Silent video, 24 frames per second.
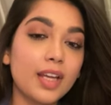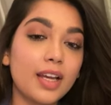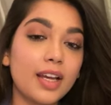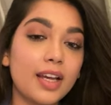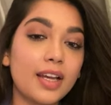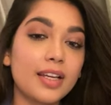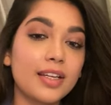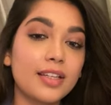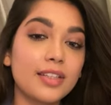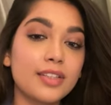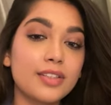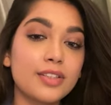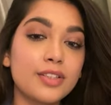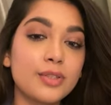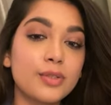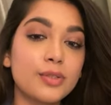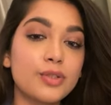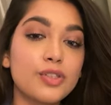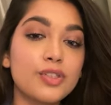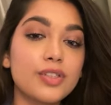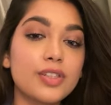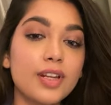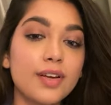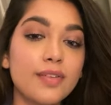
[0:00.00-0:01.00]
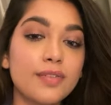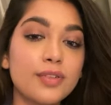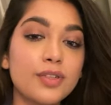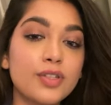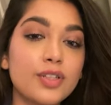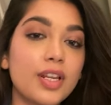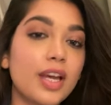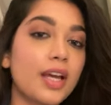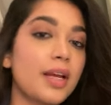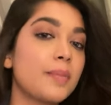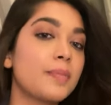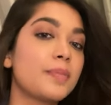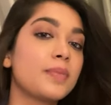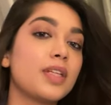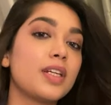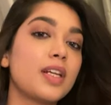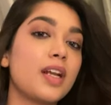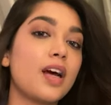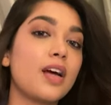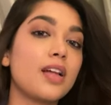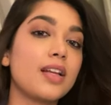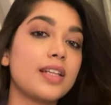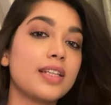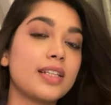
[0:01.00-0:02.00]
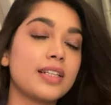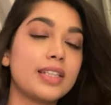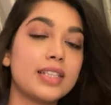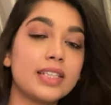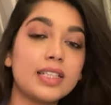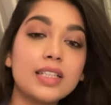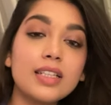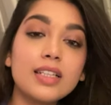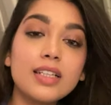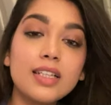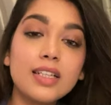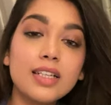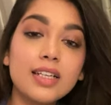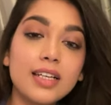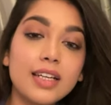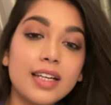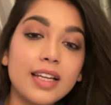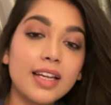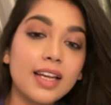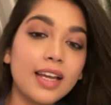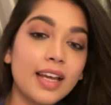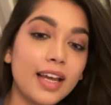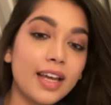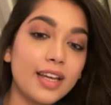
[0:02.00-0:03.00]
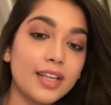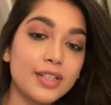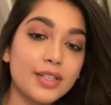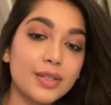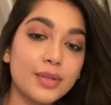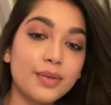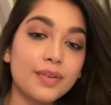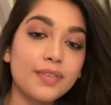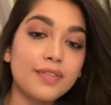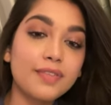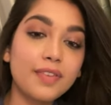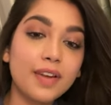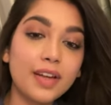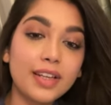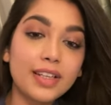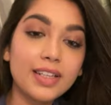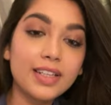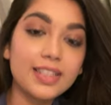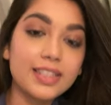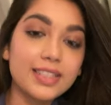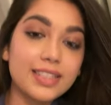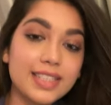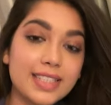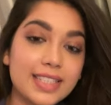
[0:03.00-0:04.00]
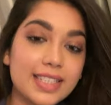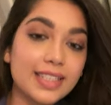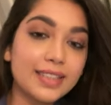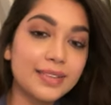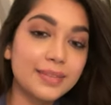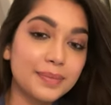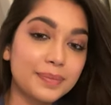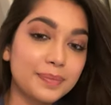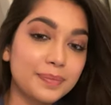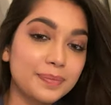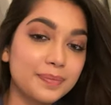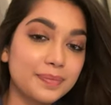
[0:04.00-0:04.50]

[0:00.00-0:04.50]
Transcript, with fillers: And you just have to type Darare Dil and you'll find it.